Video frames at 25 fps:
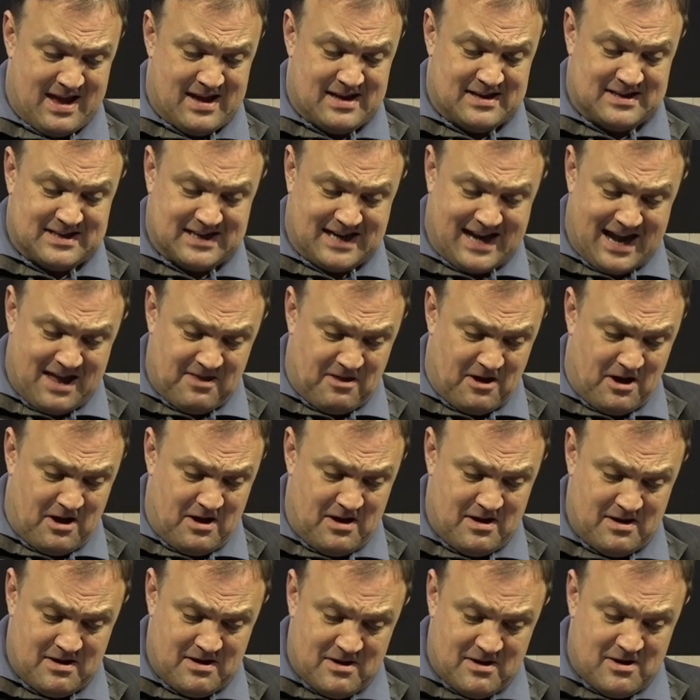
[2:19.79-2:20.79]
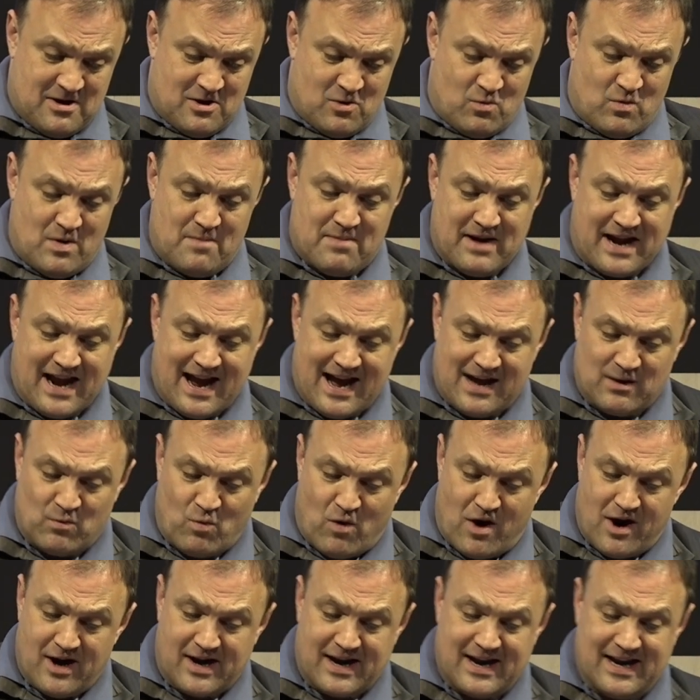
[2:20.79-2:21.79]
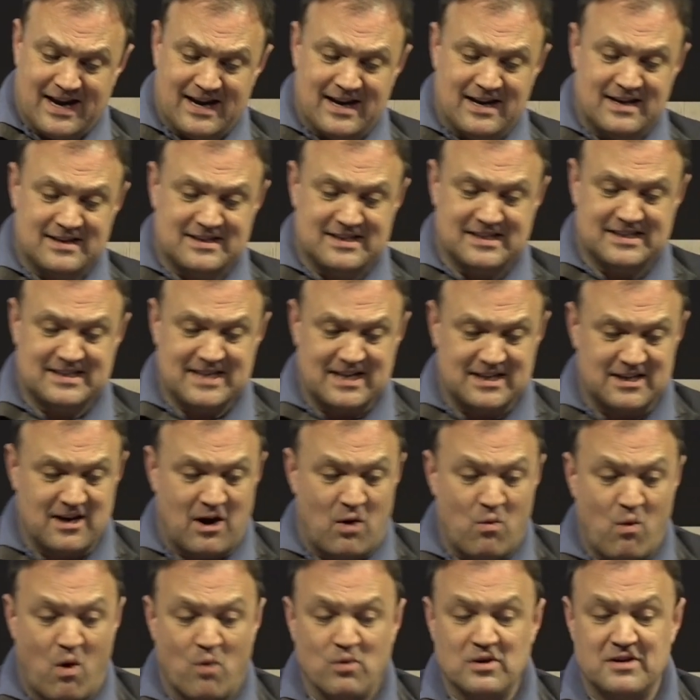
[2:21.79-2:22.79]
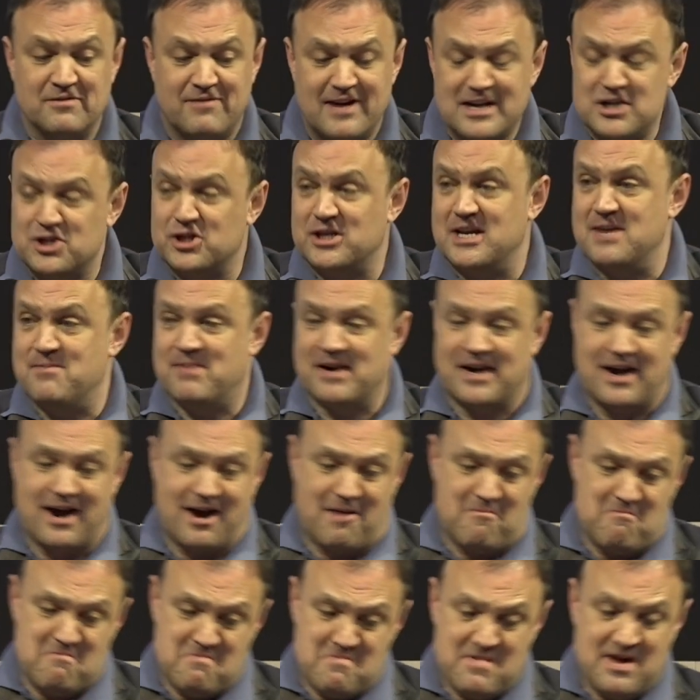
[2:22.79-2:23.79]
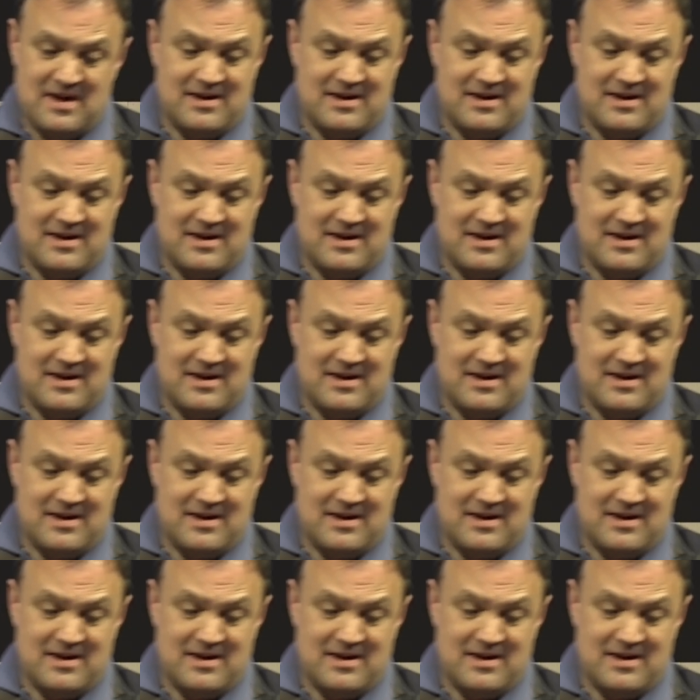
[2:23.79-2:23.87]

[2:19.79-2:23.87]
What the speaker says: Together, we began working to set up what would eventually become,